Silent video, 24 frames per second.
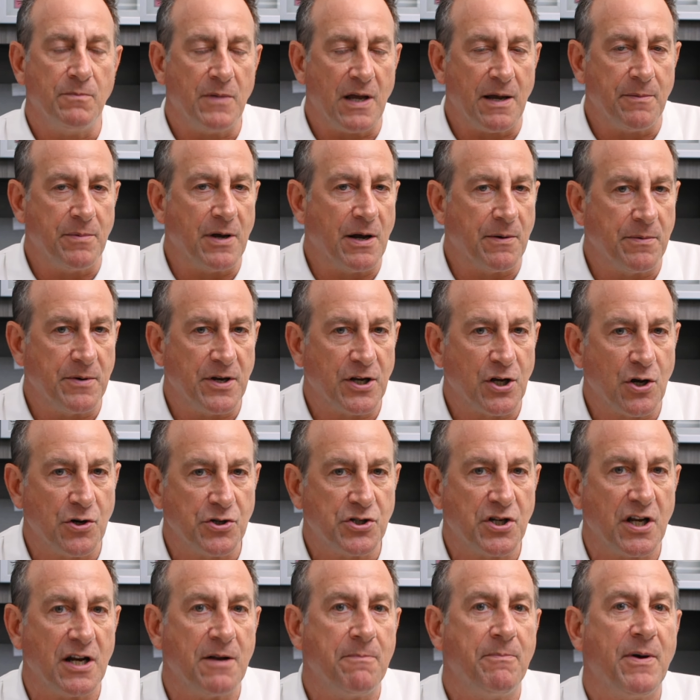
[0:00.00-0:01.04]
may be able to
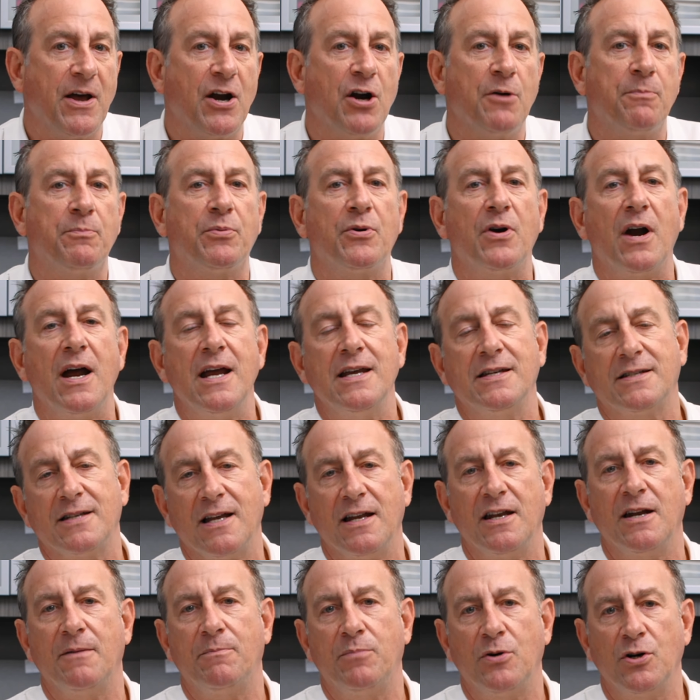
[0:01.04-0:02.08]
negotiate a better price
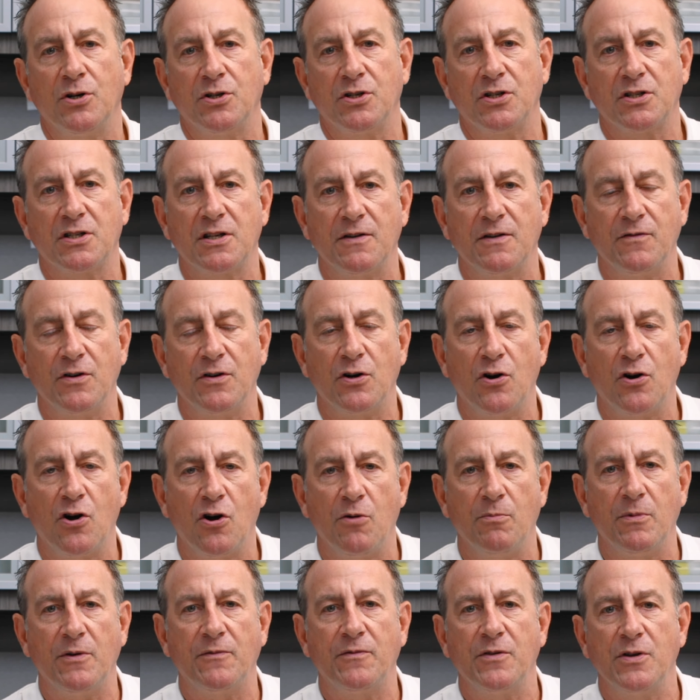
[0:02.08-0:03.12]
on the purchase of your
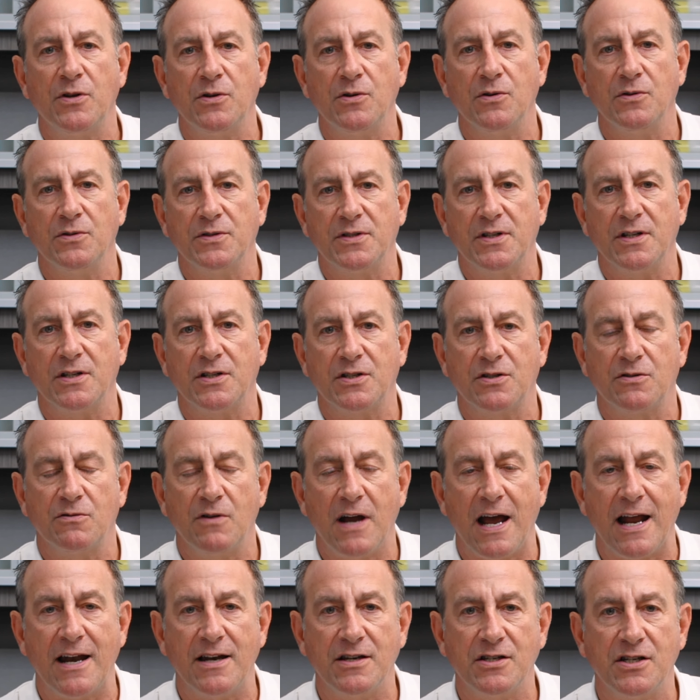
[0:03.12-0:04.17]
home if you use this
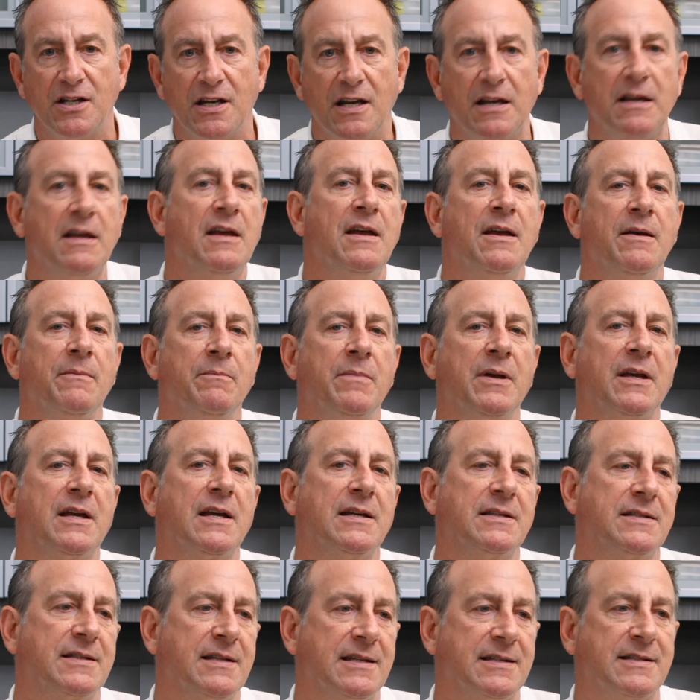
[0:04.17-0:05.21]
strategy,
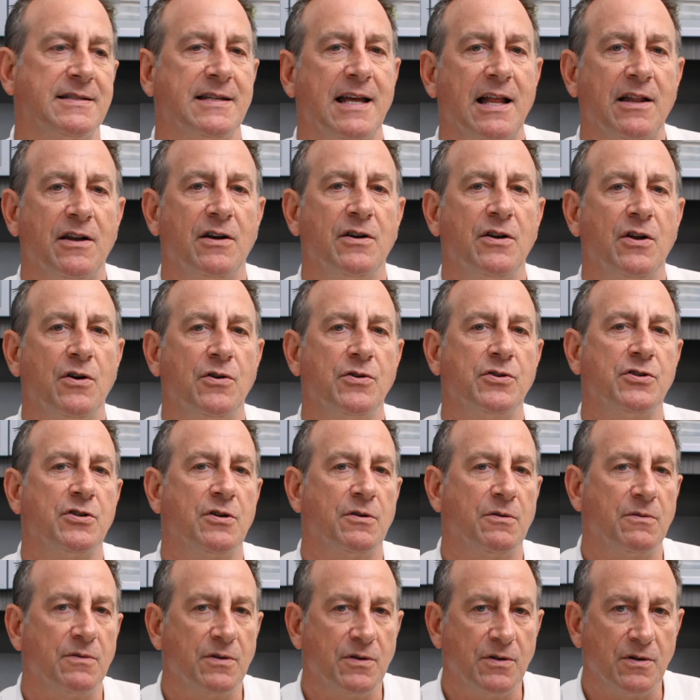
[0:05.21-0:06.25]
because the seller knows
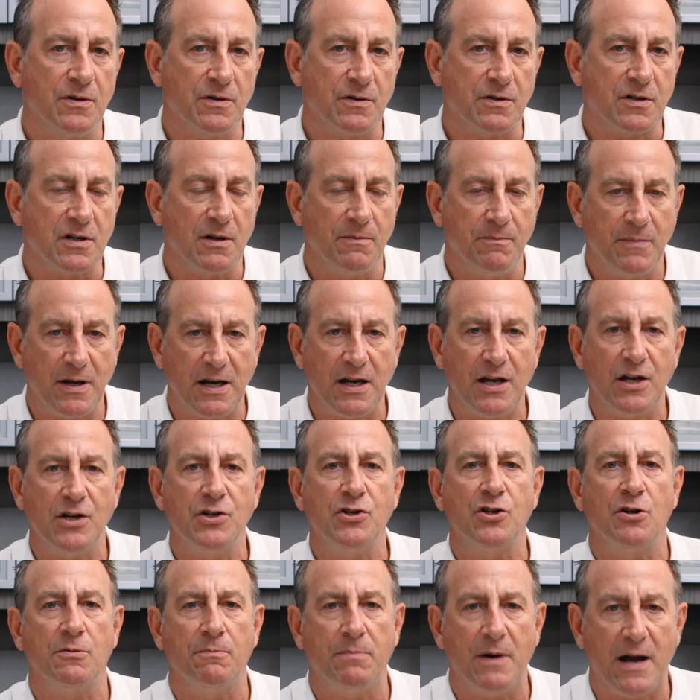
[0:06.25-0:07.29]
you're committed,
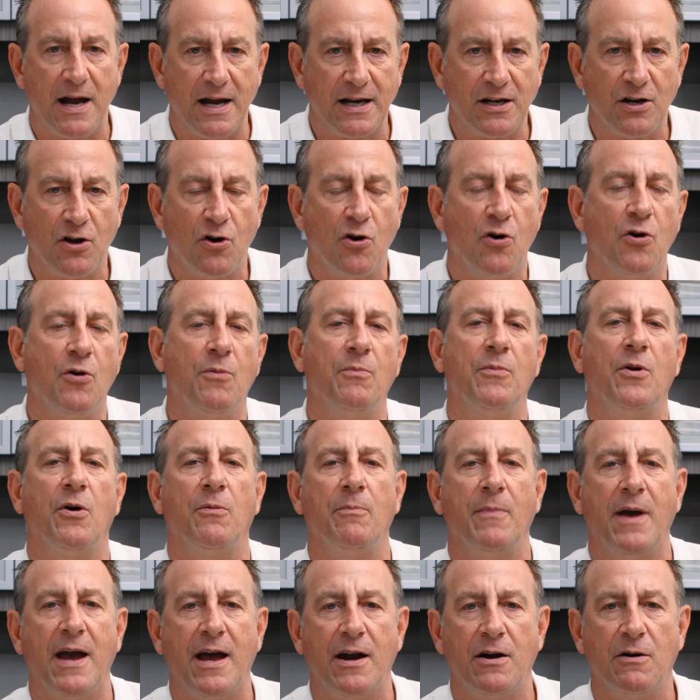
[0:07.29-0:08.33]
you're buying the home no
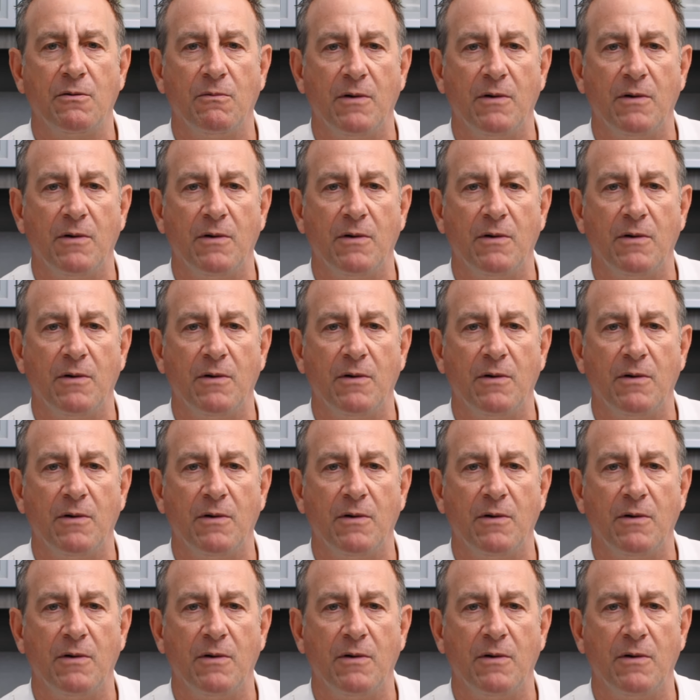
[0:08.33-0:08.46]
matter